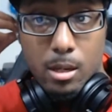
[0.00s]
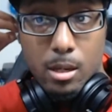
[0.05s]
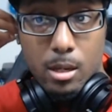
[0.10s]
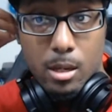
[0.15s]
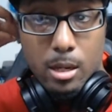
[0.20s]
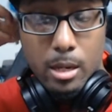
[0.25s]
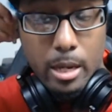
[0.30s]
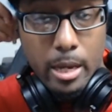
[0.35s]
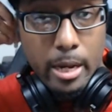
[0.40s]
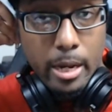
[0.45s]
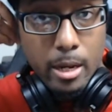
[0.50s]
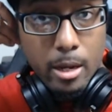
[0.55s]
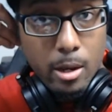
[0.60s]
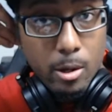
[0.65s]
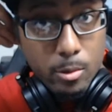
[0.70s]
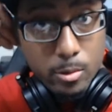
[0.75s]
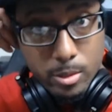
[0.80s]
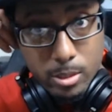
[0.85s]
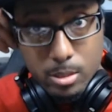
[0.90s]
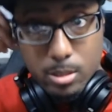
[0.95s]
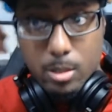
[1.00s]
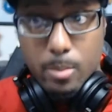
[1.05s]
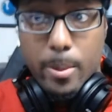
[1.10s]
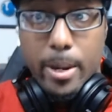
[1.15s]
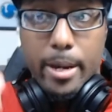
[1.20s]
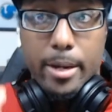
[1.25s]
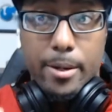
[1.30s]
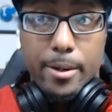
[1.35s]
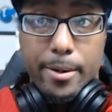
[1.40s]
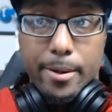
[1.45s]
and it goes into my
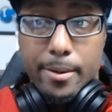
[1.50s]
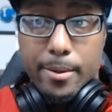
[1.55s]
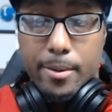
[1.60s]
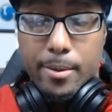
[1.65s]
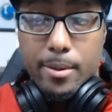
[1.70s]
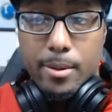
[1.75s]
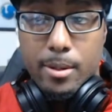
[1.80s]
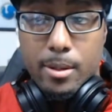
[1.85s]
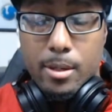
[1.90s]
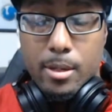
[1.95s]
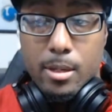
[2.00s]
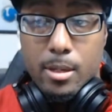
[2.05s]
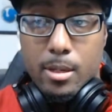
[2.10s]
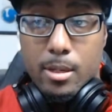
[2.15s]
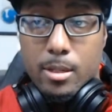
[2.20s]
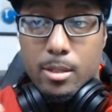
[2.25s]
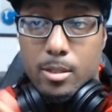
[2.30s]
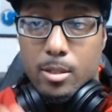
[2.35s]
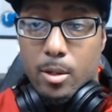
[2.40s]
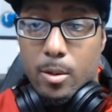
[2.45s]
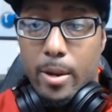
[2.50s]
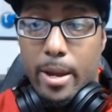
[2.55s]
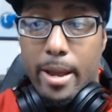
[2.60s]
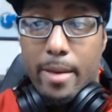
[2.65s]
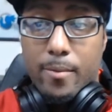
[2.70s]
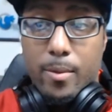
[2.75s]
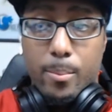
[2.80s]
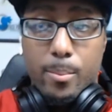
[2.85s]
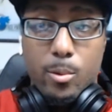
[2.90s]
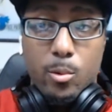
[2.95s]
ear. So I have
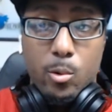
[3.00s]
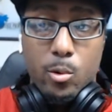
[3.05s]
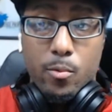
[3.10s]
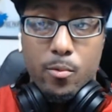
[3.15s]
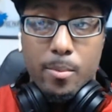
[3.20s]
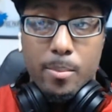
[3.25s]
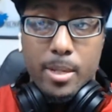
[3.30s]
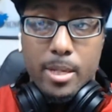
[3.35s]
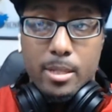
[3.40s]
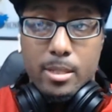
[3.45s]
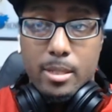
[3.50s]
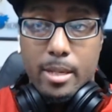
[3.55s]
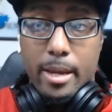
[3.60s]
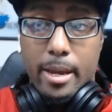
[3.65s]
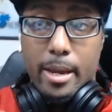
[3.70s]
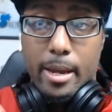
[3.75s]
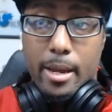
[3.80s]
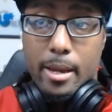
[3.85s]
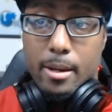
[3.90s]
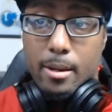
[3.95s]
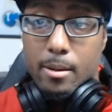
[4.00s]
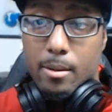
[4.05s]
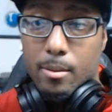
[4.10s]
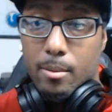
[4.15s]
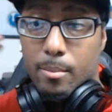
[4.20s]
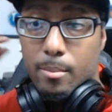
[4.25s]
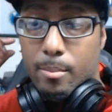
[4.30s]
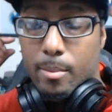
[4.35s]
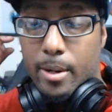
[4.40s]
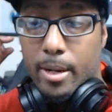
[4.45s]
to pull from this side,
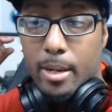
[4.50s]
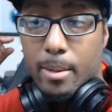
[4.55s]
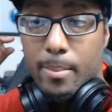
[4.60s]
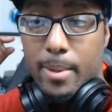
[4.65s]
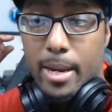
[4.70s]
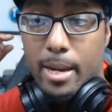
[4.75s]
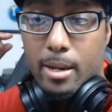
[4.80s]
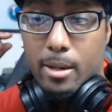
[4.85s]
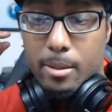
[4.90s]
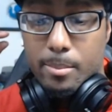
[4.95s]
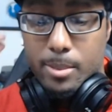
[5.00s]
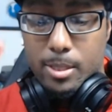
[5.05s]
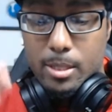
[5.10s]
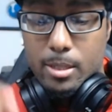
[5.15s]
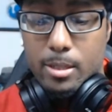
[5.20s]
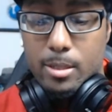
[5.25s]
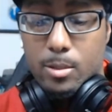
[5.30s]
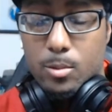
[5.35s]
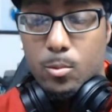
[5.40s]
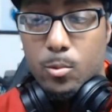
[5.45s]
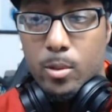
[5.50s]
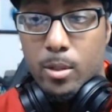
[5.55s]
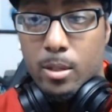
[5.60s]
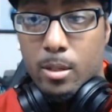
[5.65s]
bring it back up to this one,